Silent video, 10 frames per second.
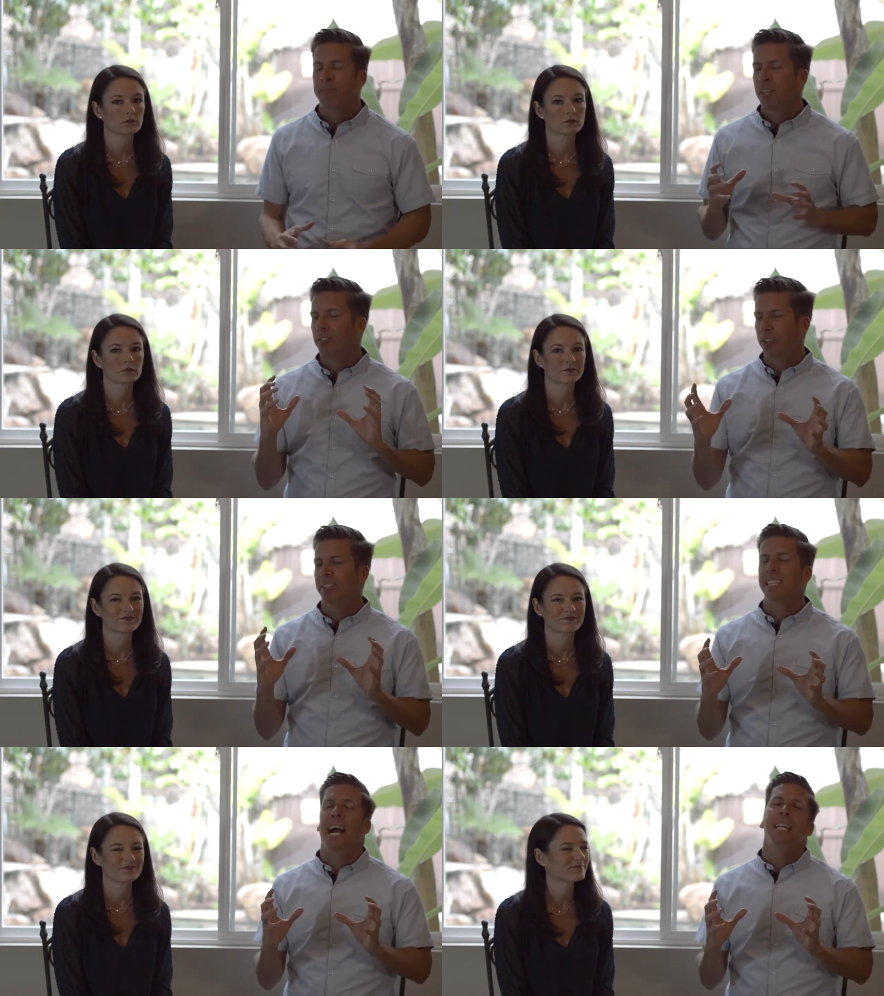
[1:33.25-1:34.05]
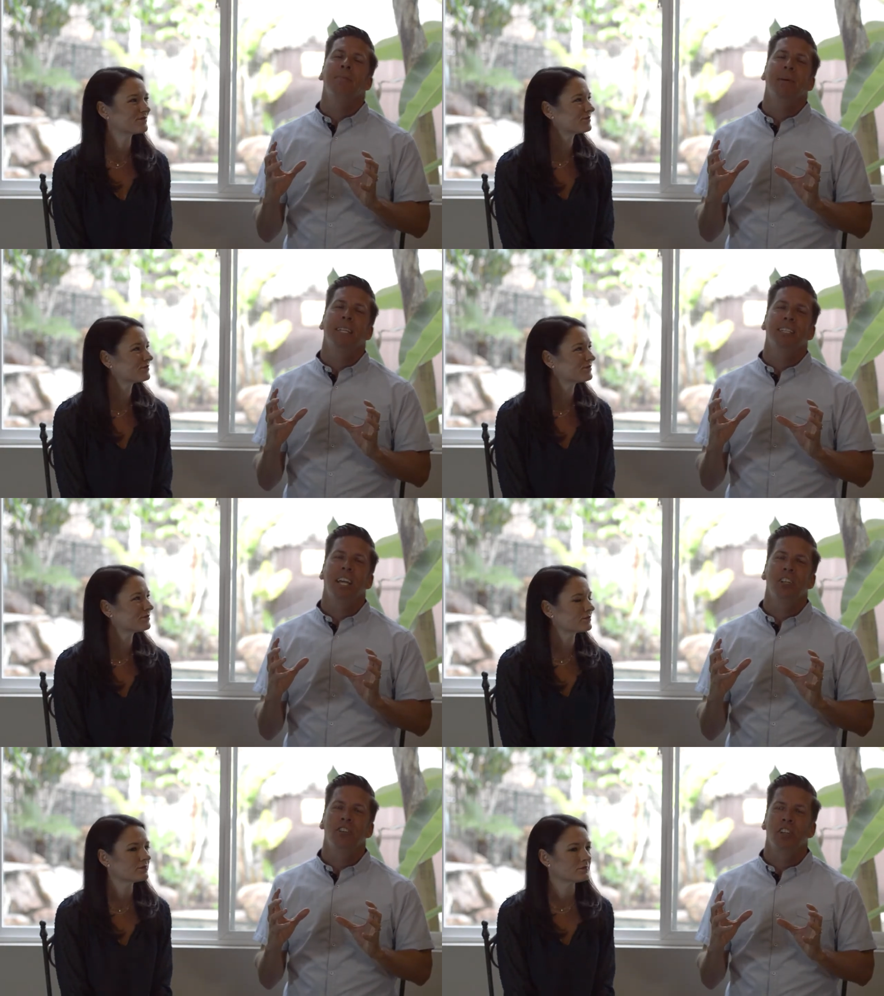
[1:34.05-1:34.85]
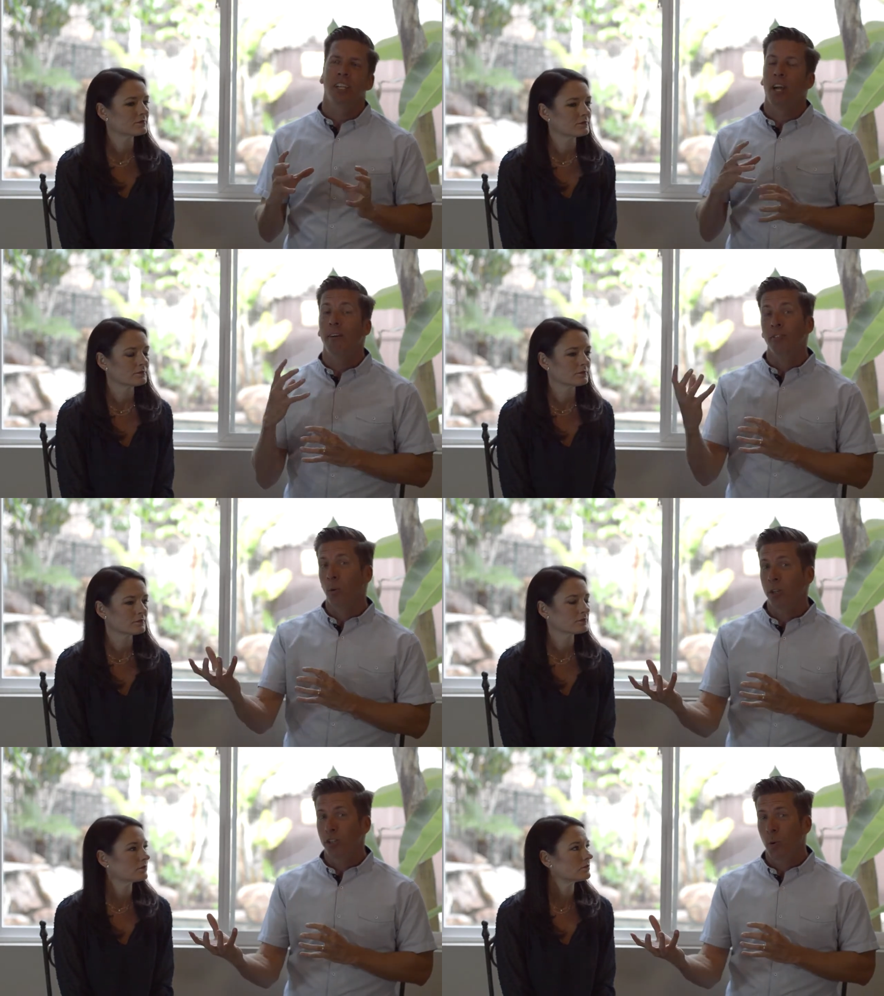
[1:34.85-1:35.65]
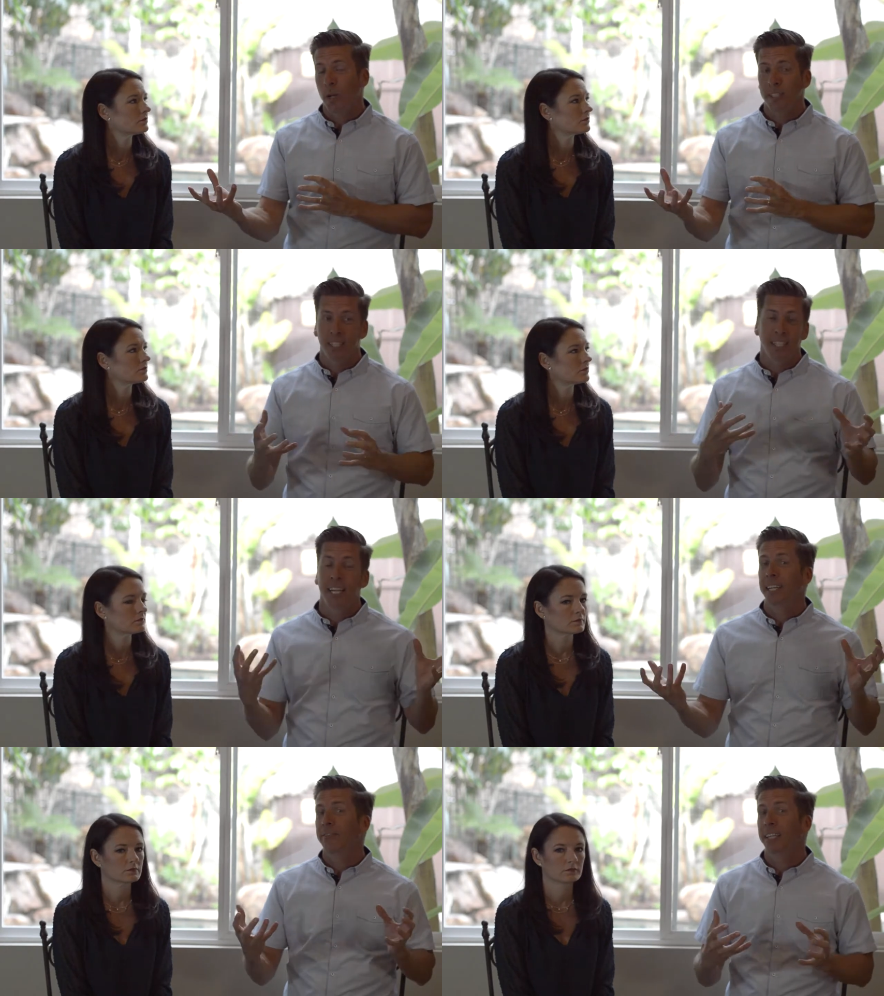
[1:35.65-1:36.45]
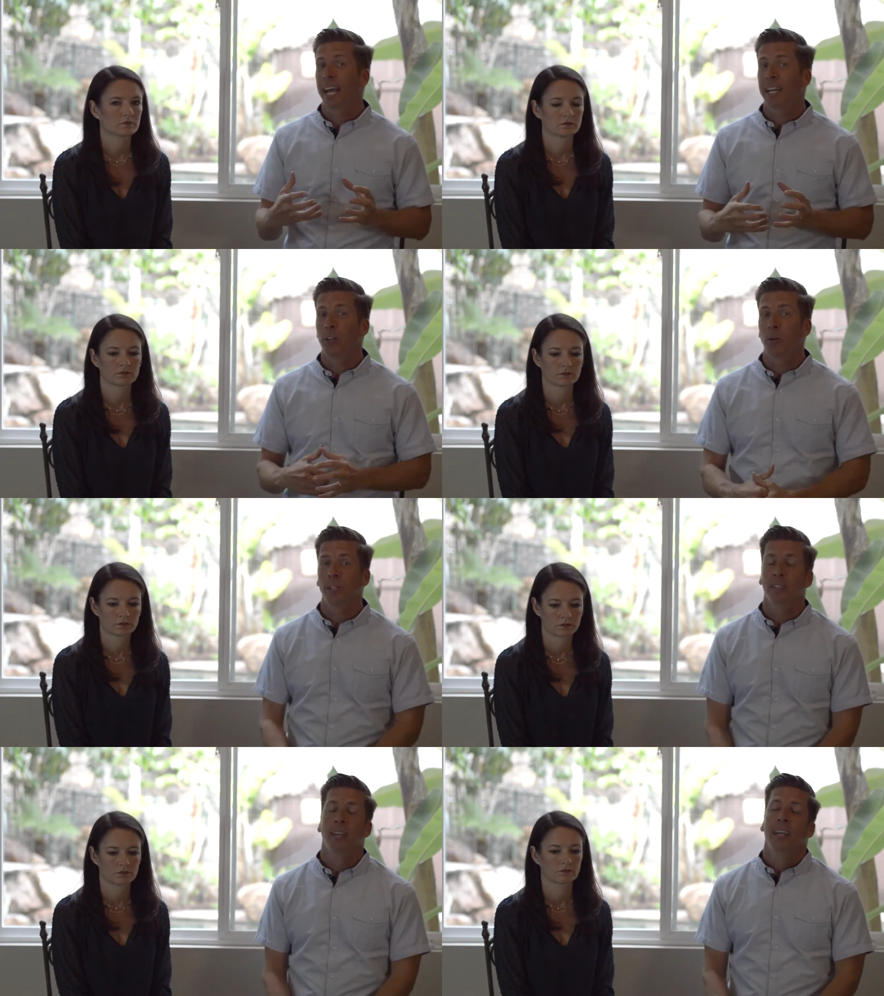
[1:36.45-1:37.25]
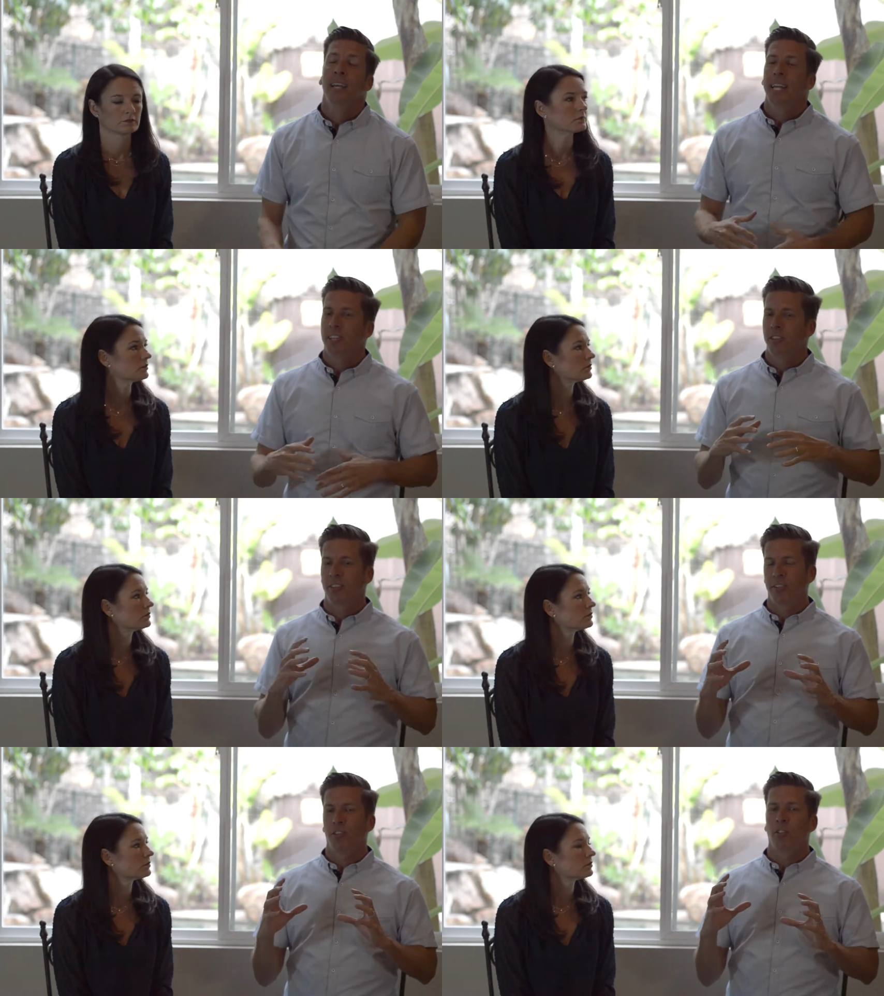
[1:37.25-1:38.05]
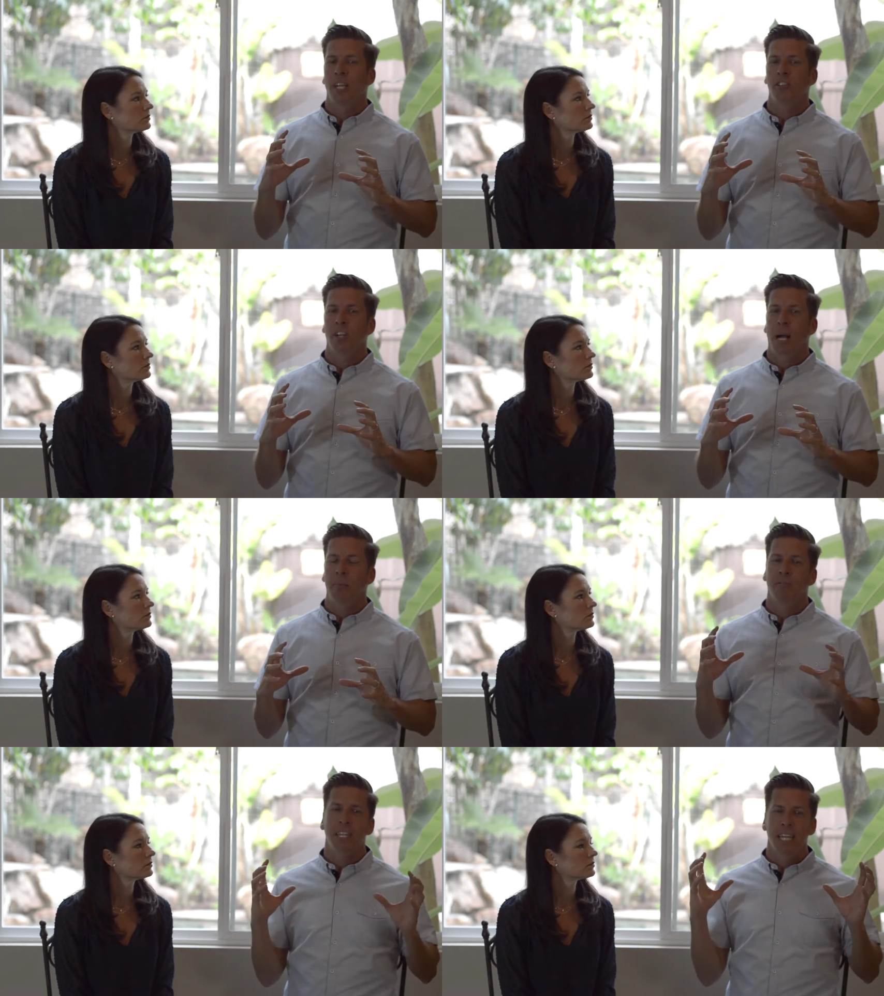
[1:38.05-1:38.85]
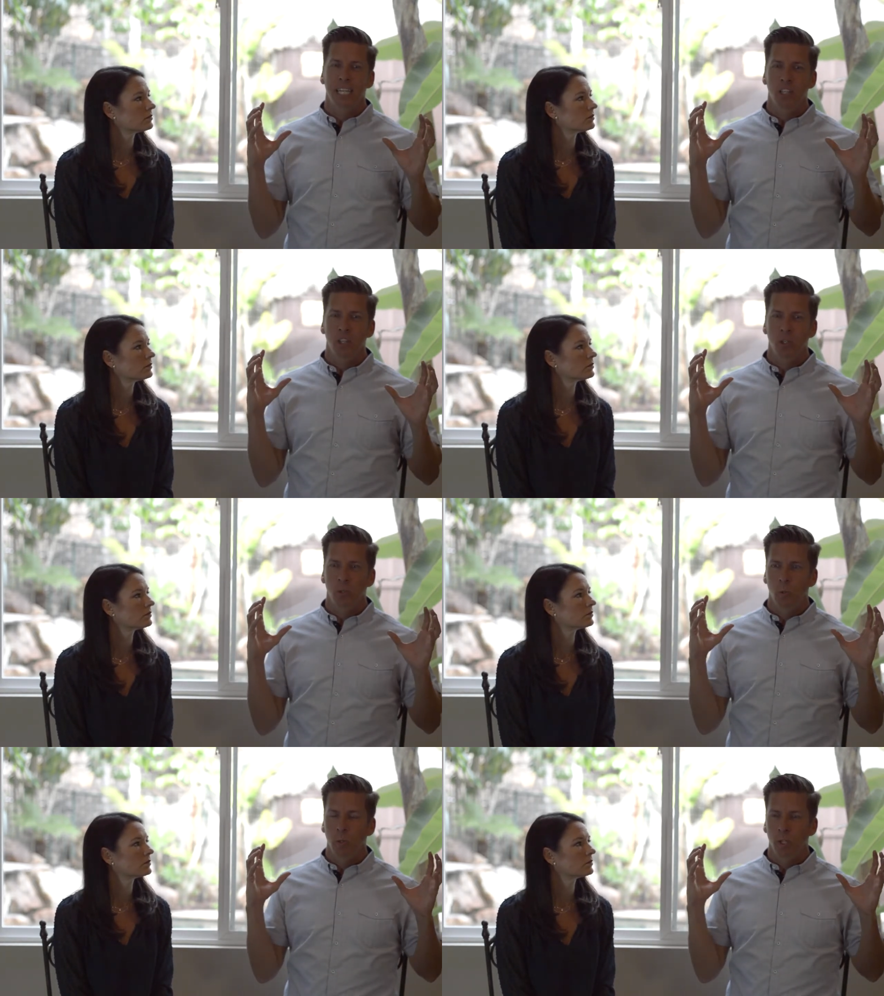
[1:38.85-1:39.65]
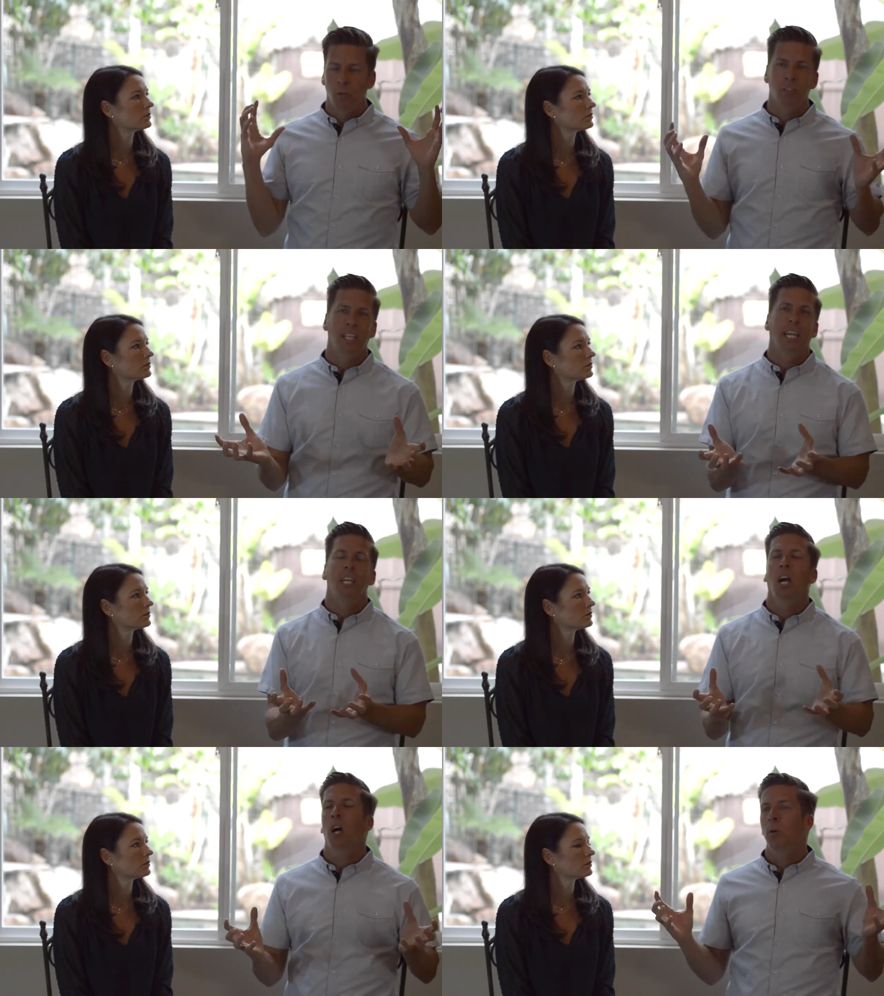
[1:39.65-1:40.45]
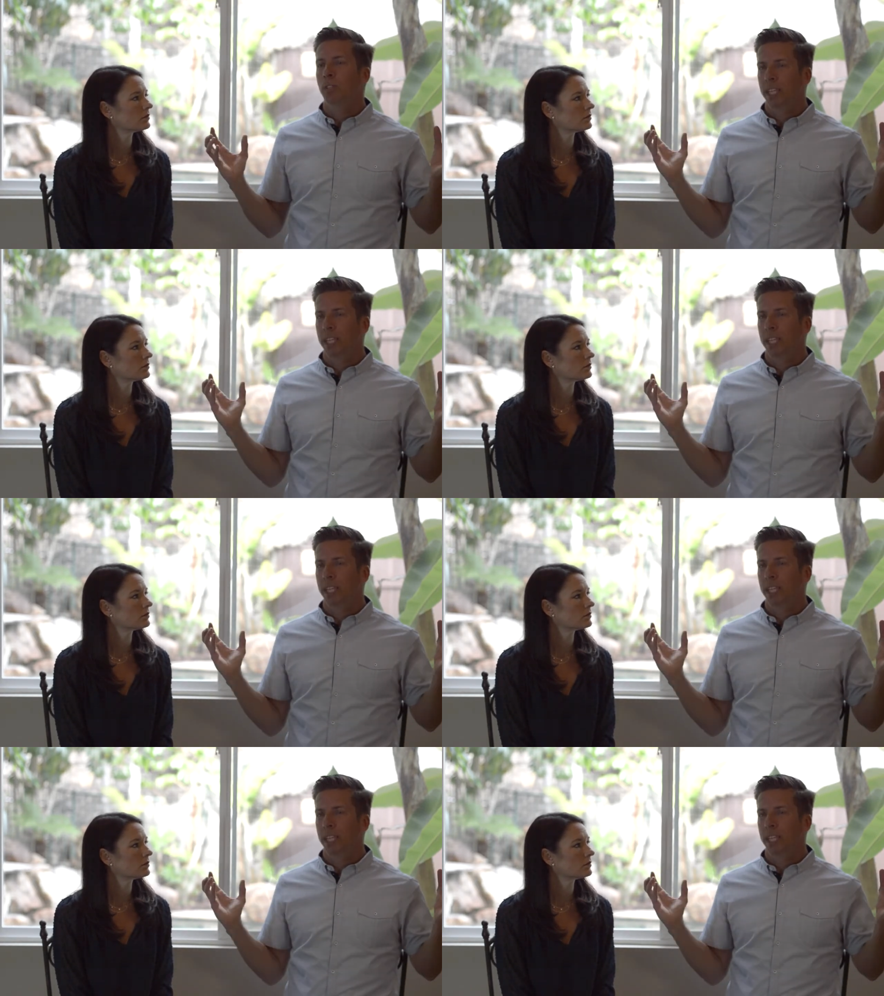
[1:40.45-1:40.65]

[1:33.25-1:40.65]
Speaker 1: So this guided meditation of your choice in a lot of different categories, it just does a great job of getting you, you know, to let go, to